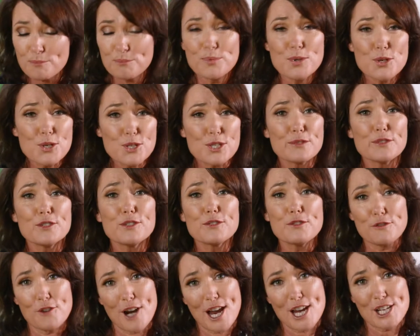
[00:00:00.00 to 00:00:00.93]
Beautiful,
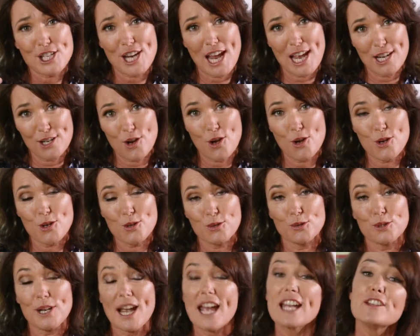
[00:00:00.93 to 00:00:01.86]
fresh and
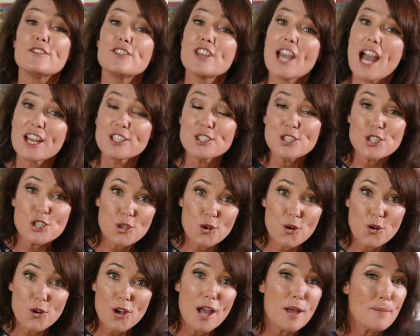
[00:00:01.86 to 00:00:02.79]
local. And if you're
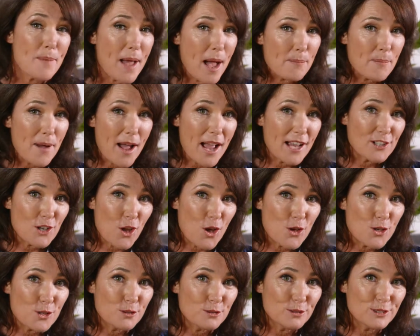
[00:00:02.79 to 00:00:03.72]
unsure about buying
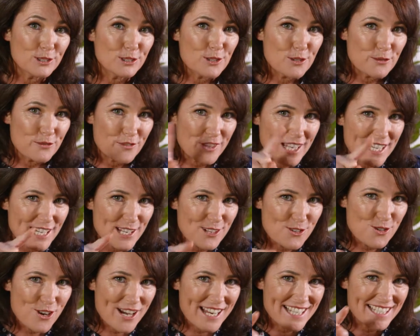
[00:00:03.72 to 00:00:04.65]
local, look for the
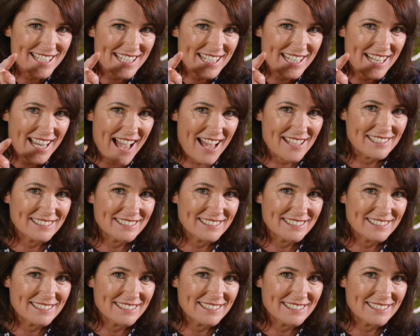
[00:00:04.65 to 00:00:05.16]
little green sticker.